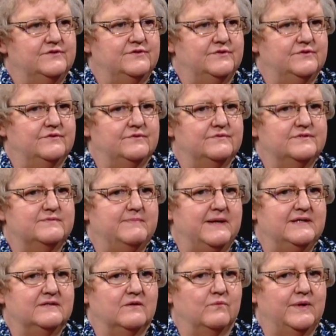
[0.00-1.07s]
to
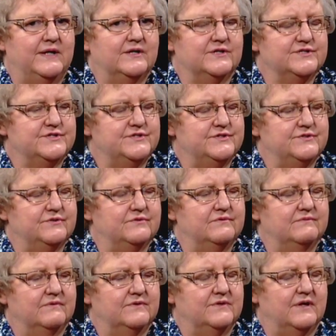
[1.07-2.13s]
spend a week or two
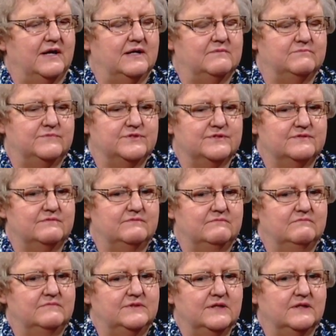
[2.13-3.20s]
um, just
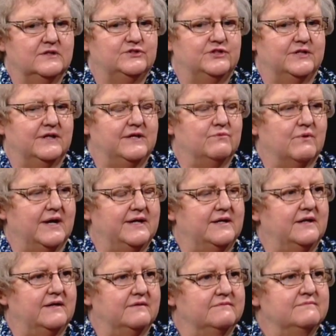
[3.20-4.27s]
diligently
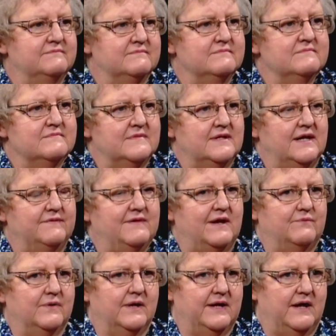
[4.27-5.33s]
writing. And that
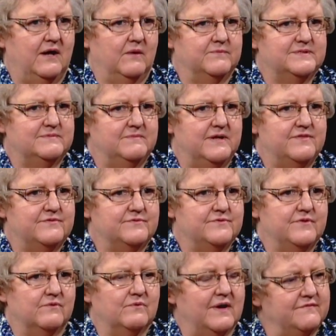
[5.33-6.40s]
really helps me through
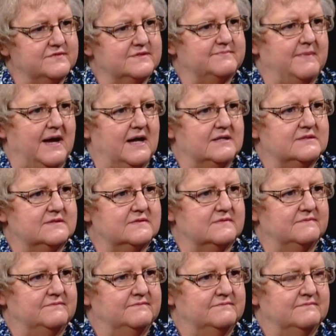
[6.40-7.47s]
the rough spots.
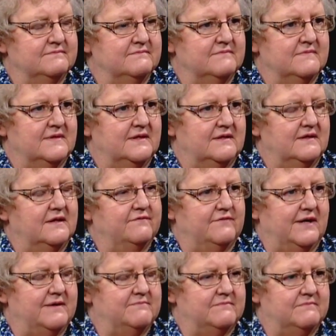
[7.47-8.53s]
If
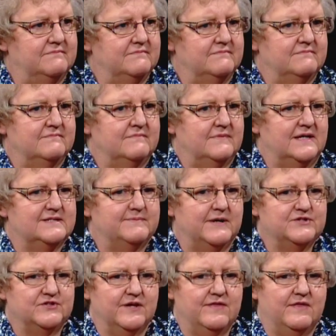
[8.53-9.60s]
I'm
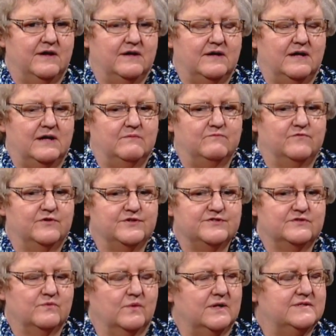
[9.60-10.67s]
especially the um,
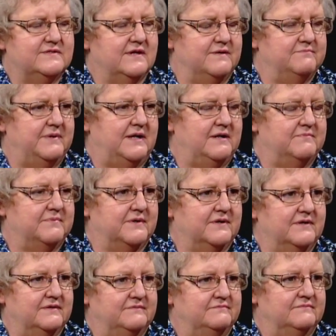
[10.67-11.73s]
first words on
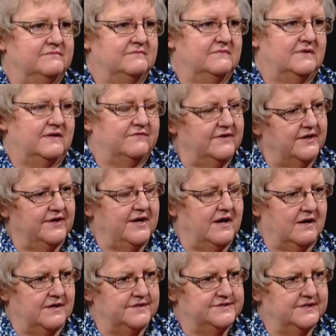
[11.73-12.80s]
paper are very
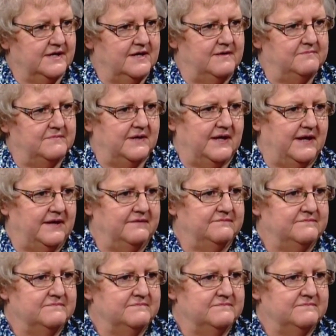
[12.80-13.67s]
hard to come by.